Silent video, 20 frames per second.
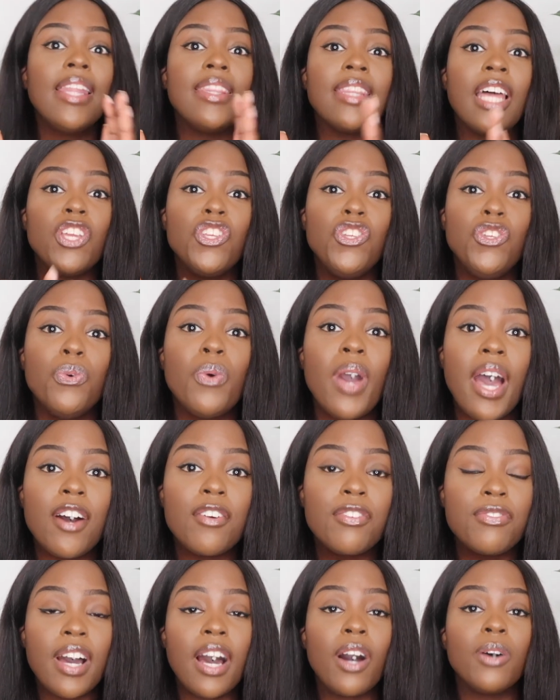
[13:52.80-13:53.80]
that you
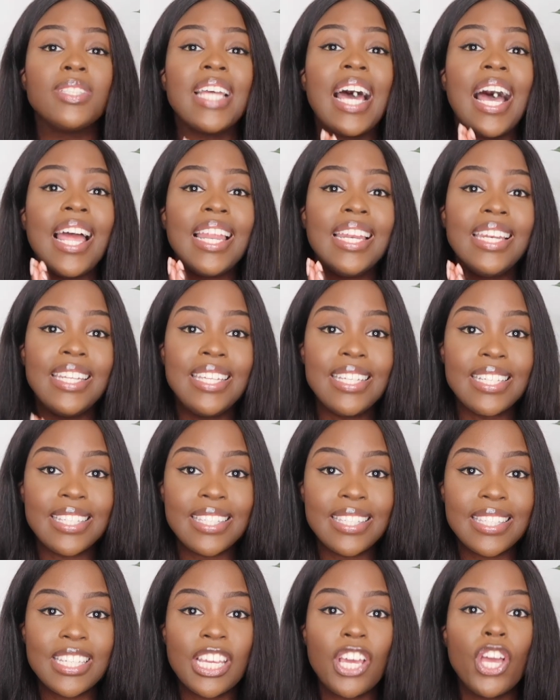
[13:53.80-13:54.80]
have found at
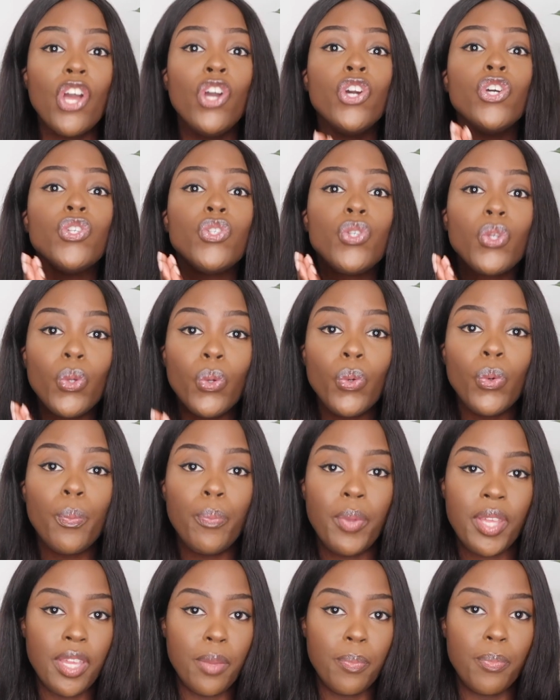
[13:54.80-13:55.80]
least 2
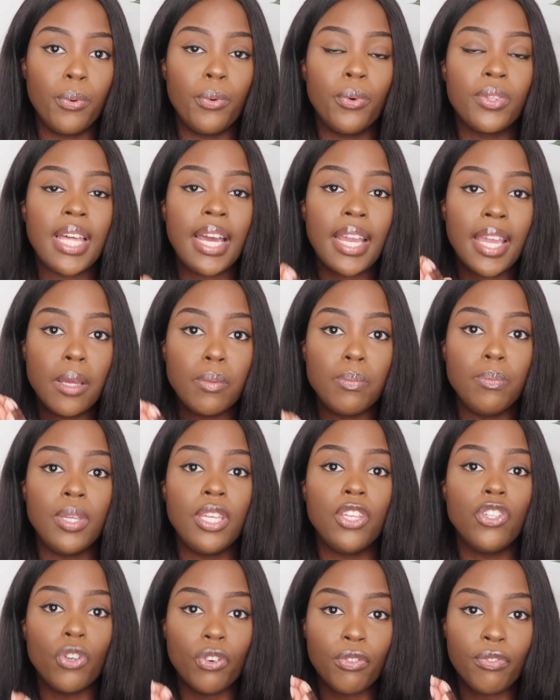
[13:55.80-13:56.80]
people that can be
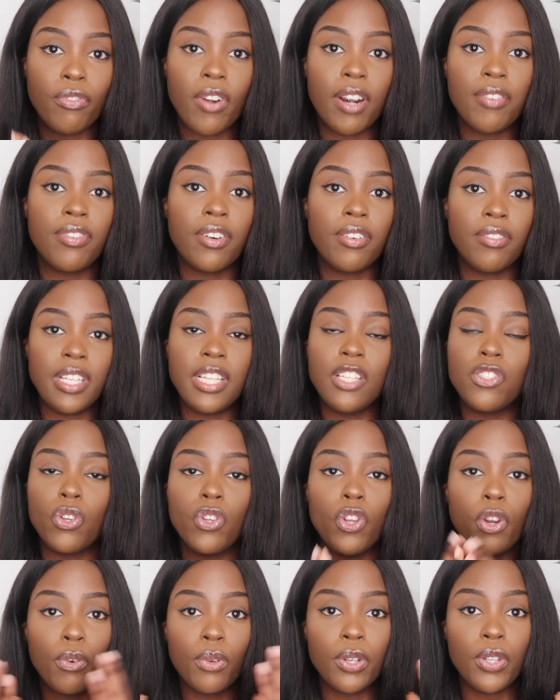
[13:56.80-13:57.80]
your referees,
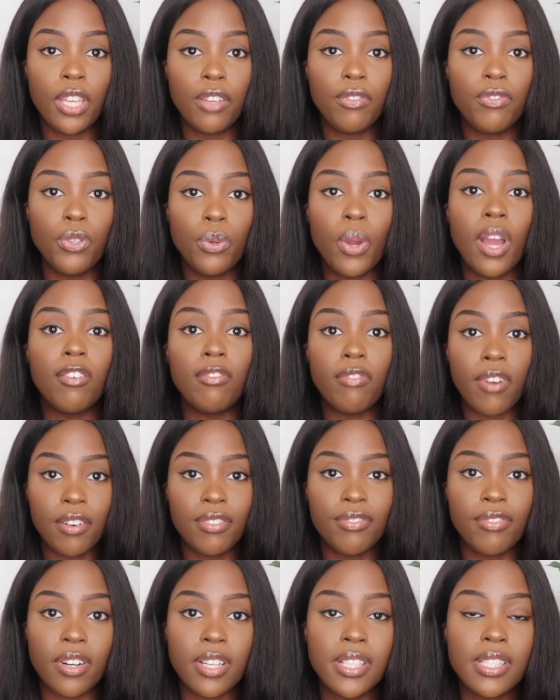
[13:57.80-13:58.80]
or give you a
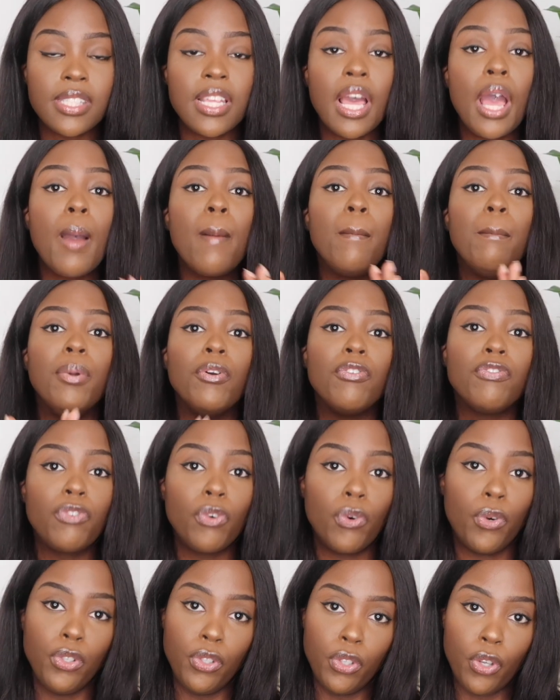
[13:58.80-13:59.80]
reference
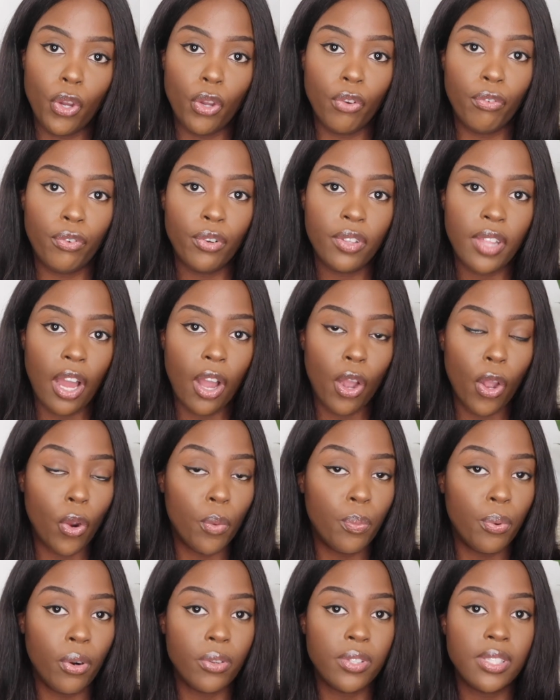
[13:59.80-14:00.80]
before you go through that whole
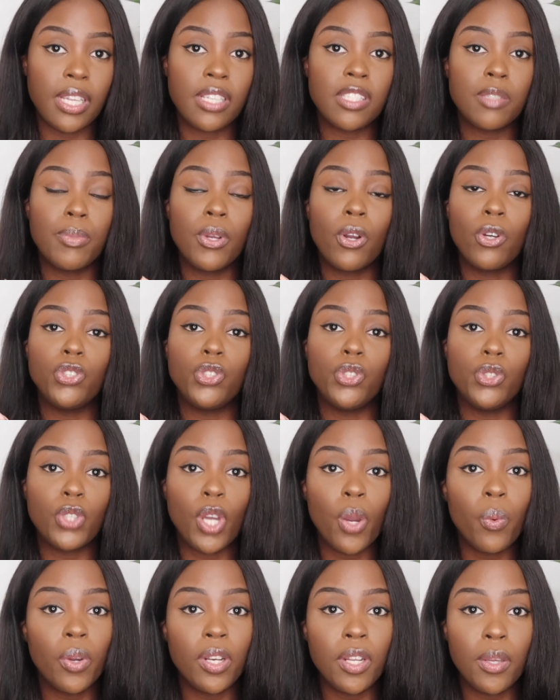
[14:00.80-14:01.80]
process, because you
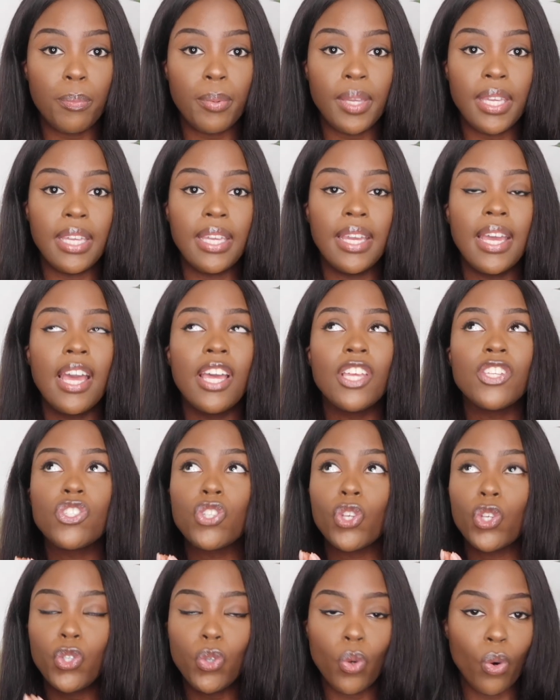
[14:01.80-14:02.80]
don't want to be
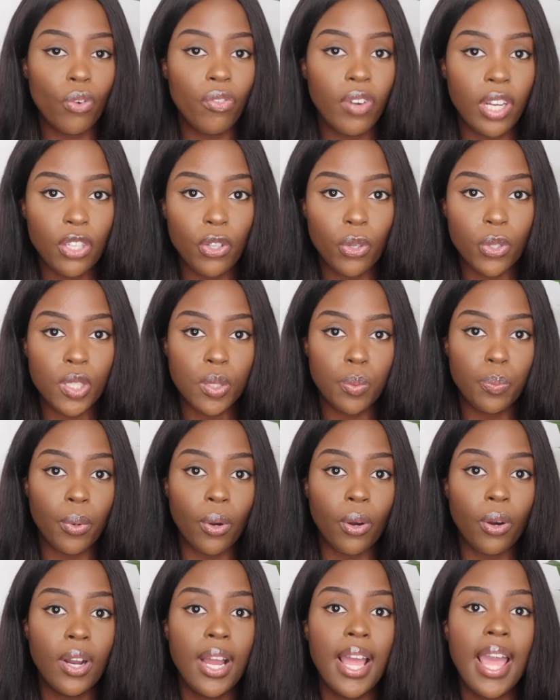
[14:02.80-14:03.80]
securing your
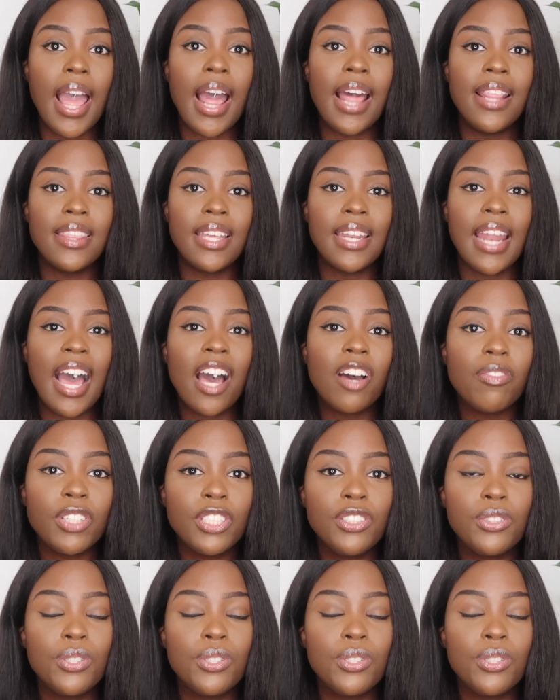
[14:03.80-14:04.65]
spot and then having